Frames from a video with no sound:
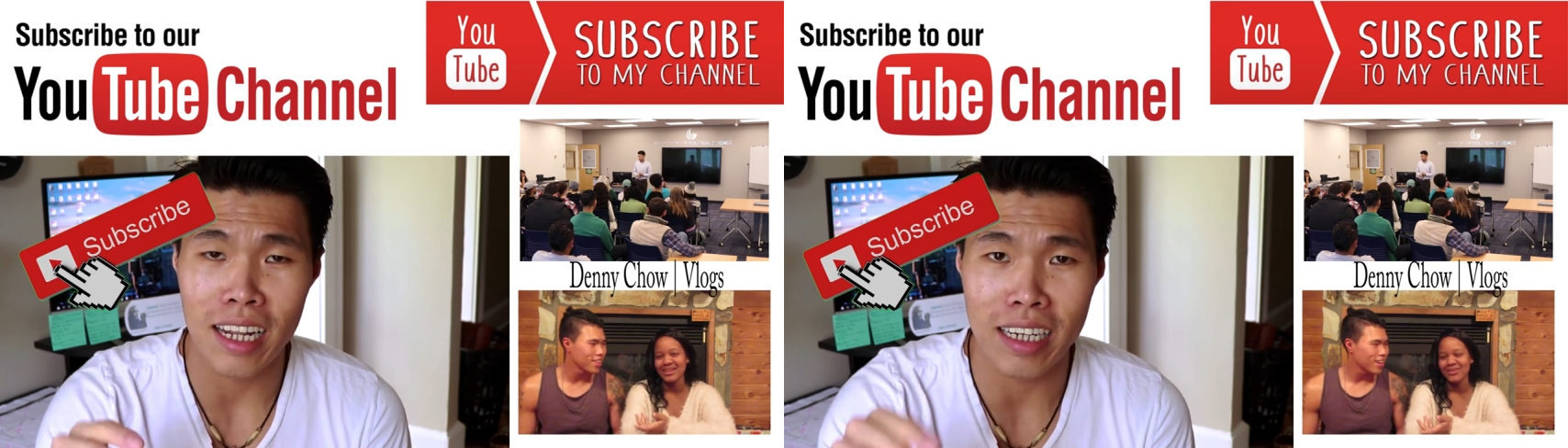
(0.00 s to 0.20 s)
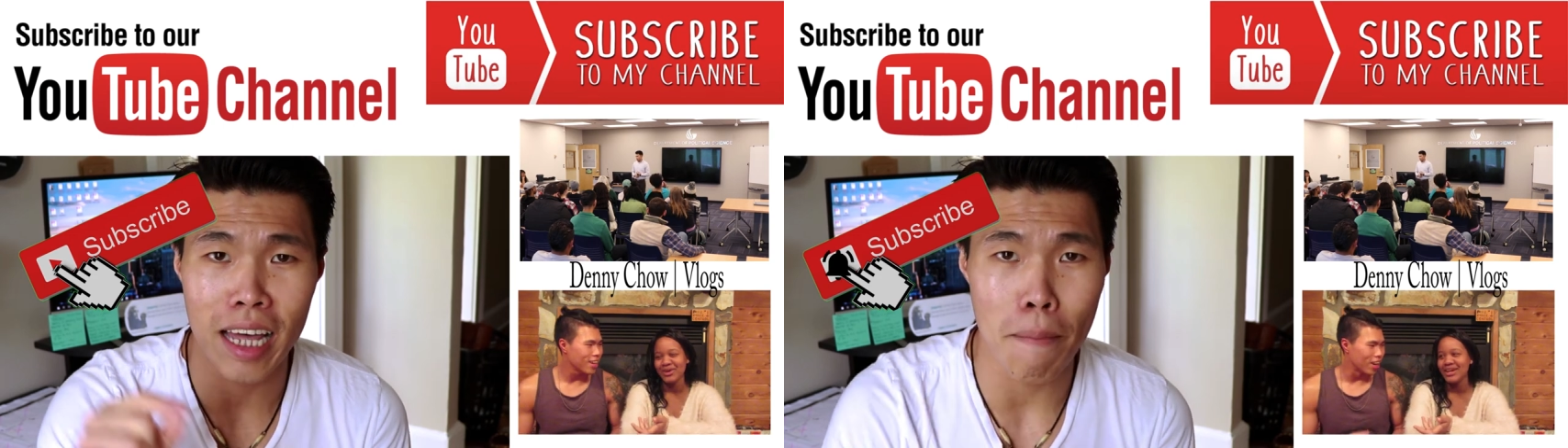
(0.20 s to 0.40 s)

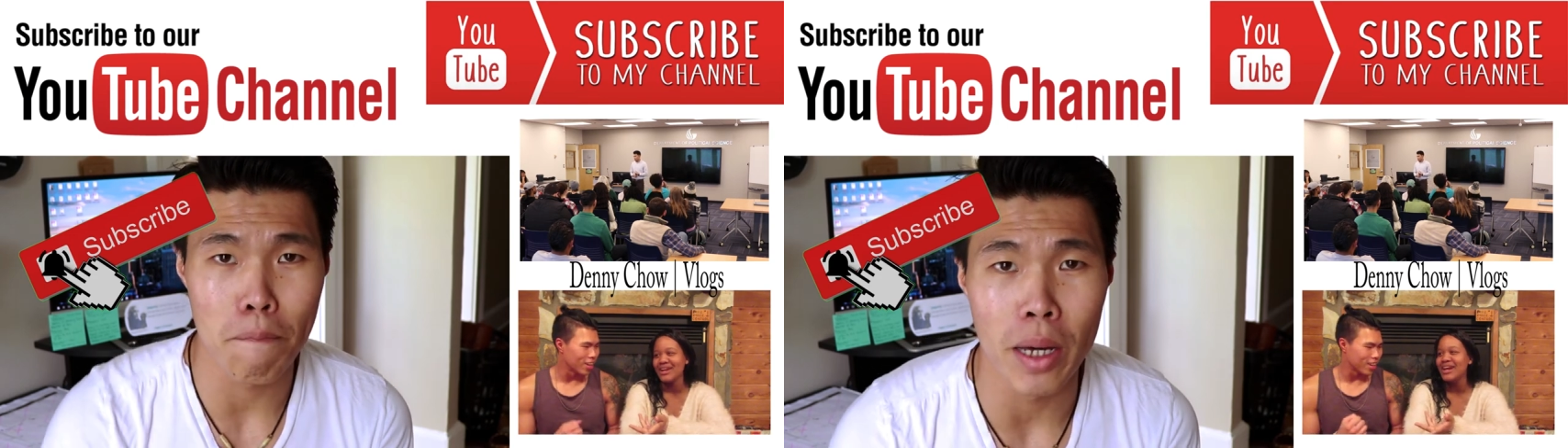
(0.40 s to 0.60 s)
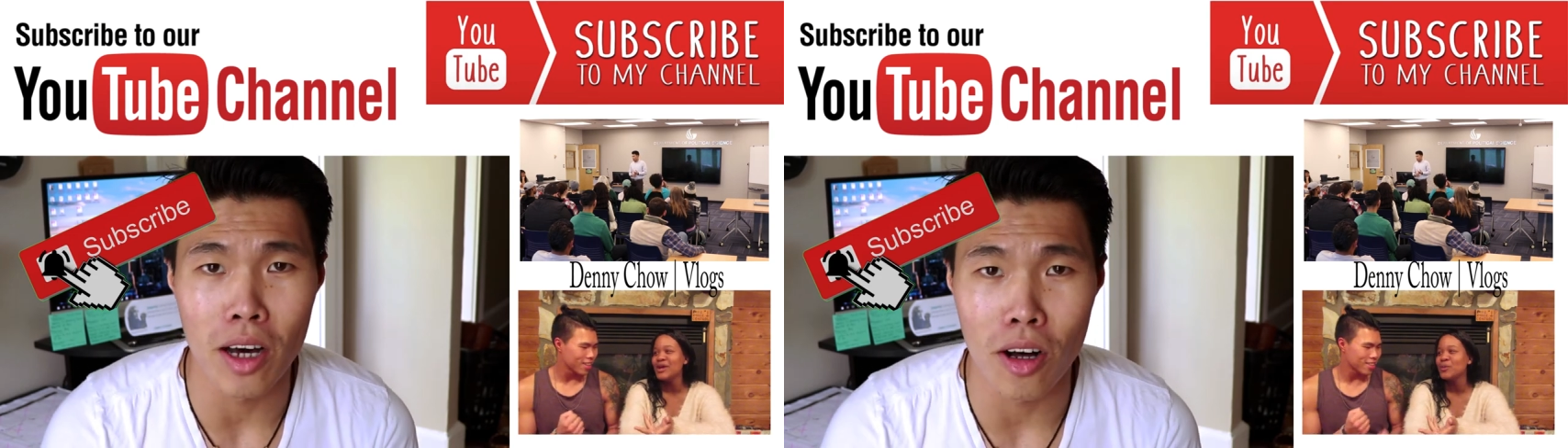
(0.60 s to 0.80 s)
Click
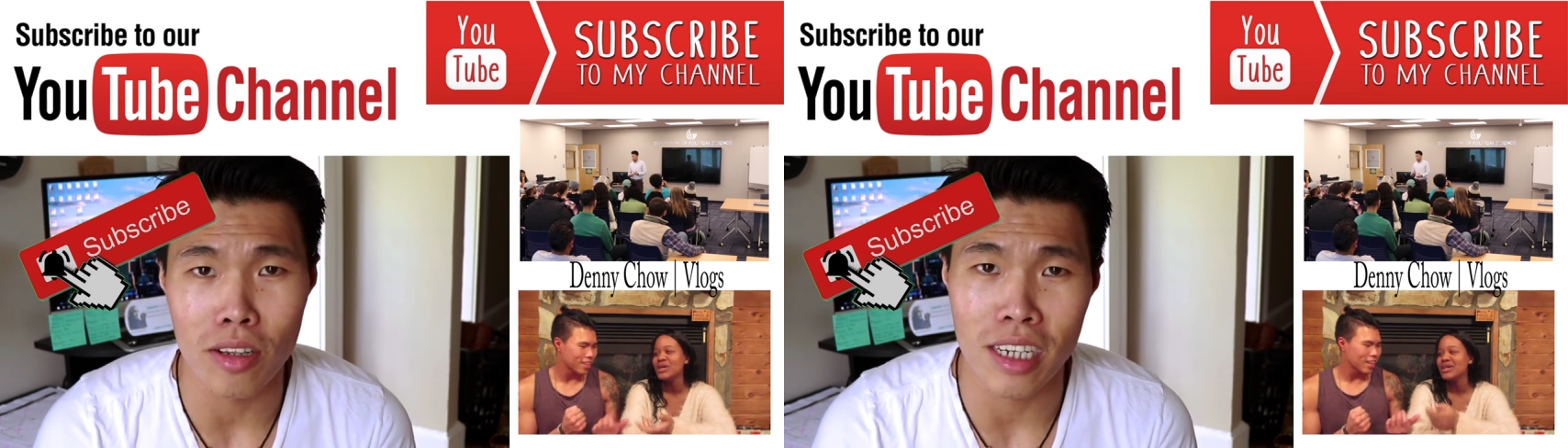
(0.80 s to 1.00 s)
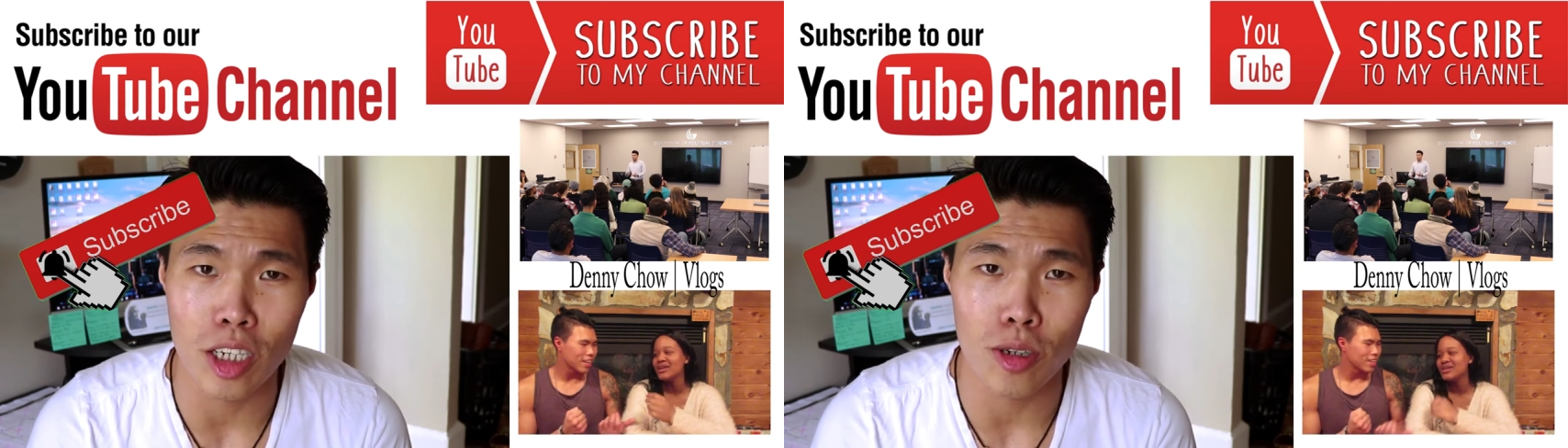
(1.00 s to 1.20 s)
that
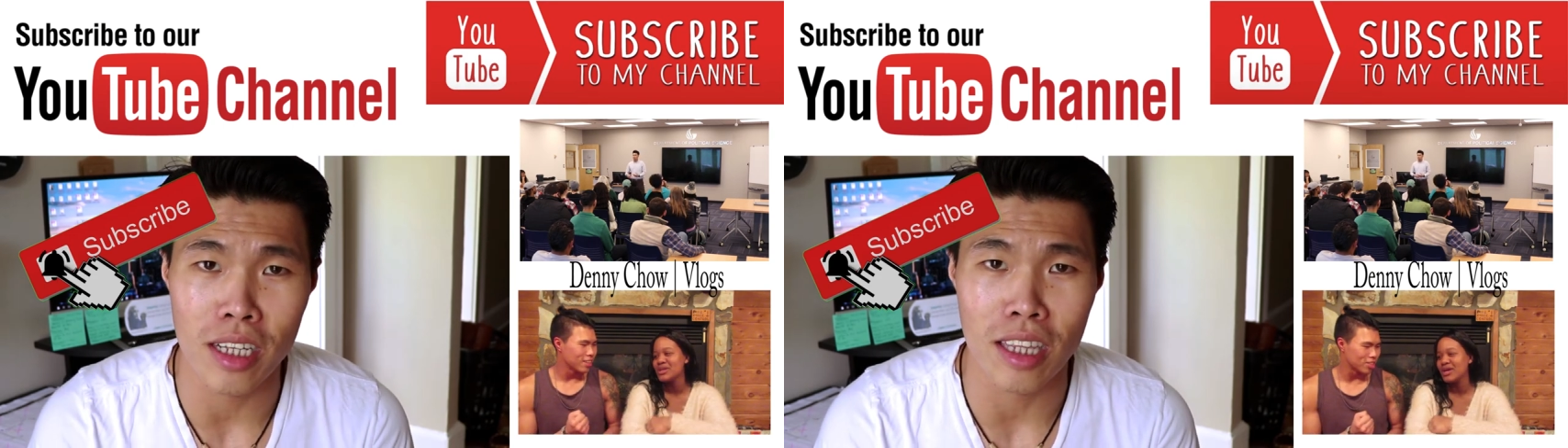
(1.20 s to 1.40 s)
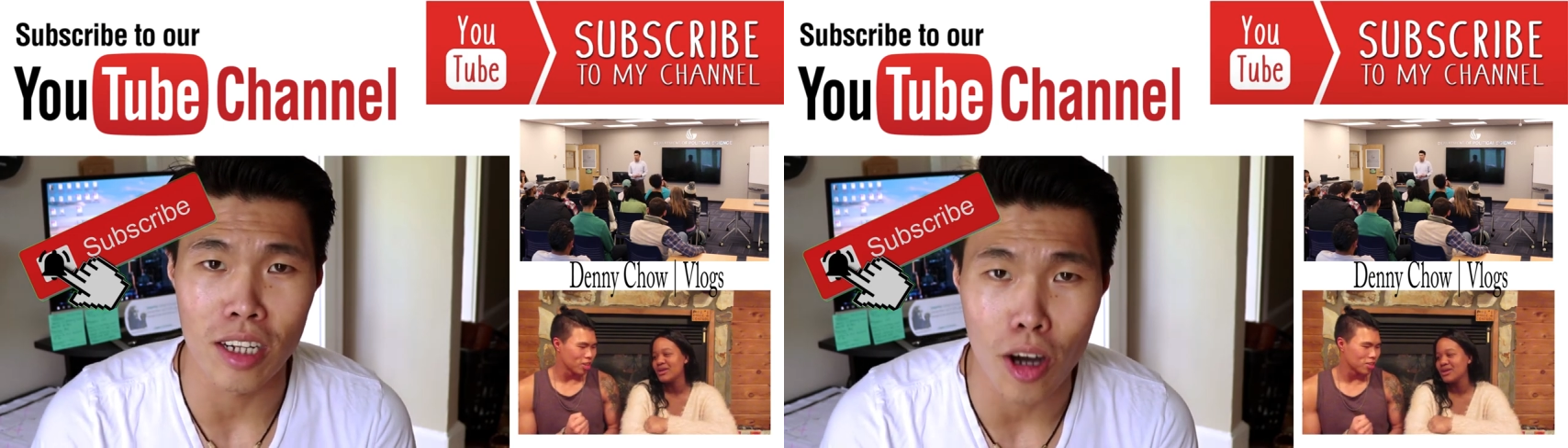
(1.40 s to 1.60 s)
bell, then
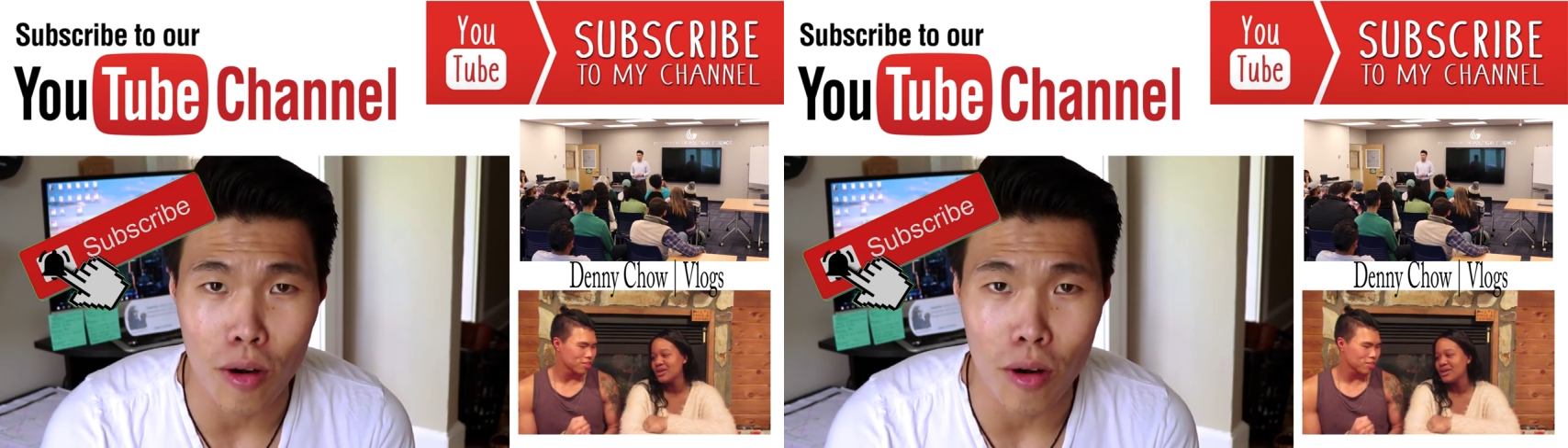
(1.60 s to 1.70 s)
you get the